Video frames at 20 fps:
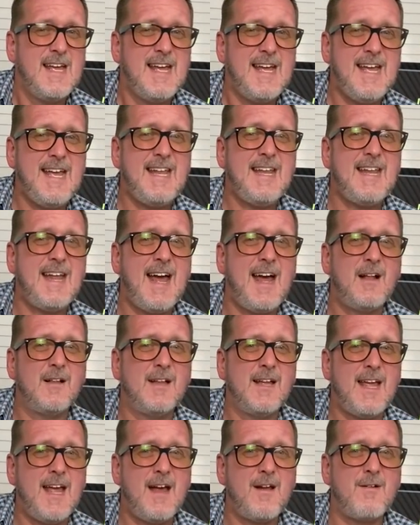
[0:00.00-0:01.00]
In El
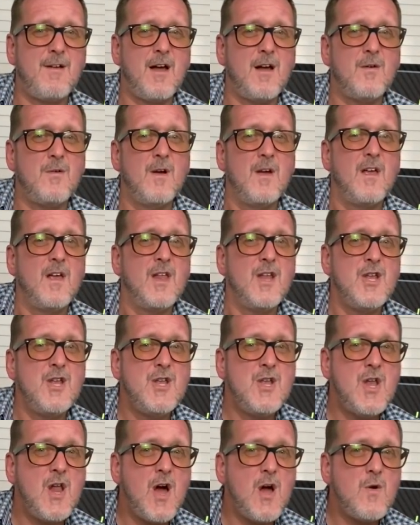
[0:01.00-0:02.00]
Hierro,
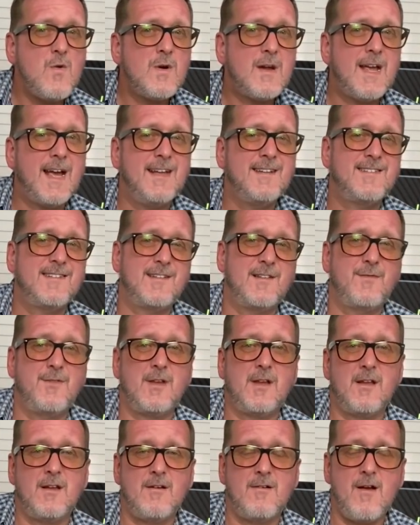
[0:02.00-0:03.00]
no cases of the
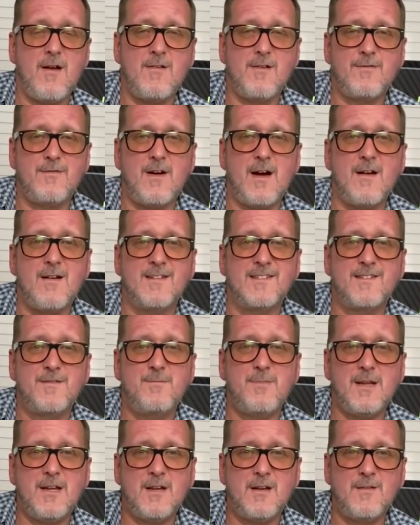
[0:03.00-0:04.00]
coronavirus have
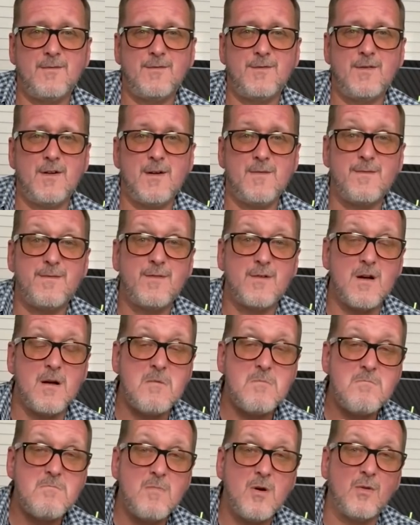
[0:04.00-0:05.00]
been confirmed for a
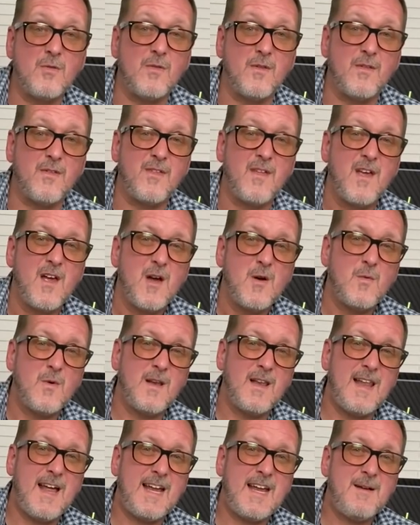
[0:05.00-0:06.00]
month,
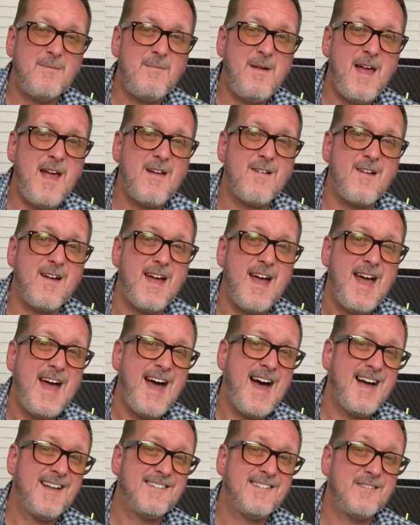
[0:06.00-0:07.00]
while La Gomera
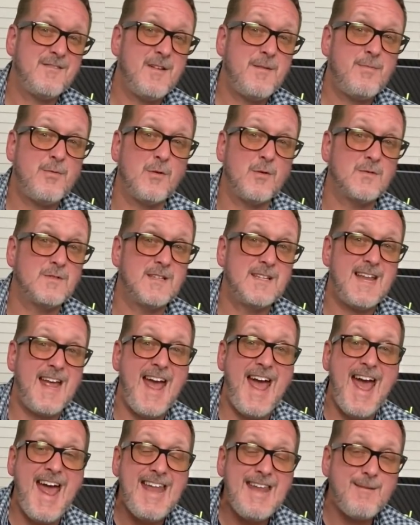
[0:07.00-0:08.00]
hasn't reported
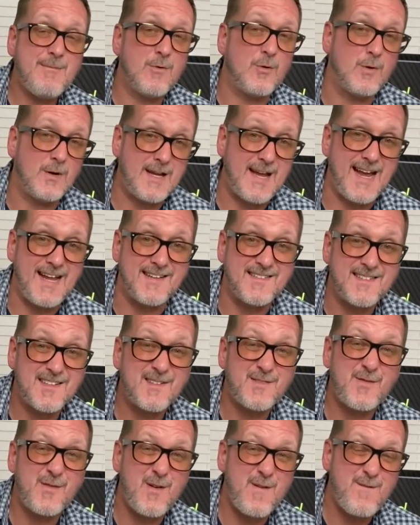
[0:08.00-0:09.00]
any more cases
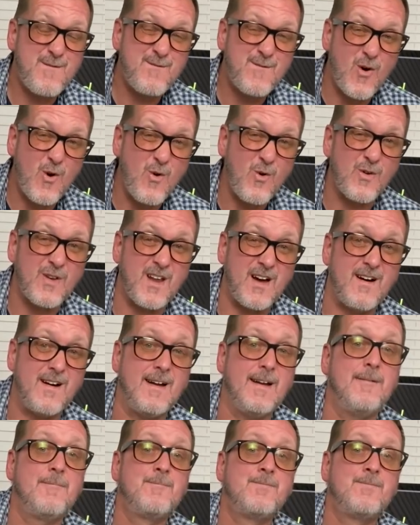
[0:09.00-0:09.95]
for a fortnight."